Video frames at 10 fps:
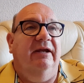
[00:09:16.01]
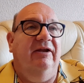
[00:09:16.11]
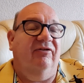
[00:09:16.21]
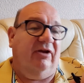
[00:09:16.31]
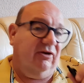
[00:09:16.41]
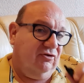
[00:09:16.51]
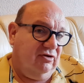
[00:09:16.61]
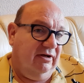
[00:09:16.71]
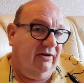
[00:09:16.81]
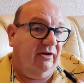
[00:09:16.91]
is
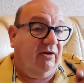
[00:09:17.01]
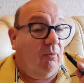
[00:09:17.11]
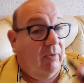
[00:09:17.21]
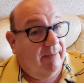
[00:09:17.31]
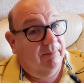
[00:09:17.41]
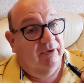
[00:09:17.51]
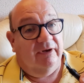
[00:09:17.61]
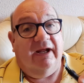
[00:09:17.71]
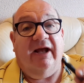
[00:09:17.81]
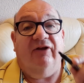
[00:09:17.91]
actually that the weapon
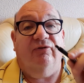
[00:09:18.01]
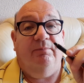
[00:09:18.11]
has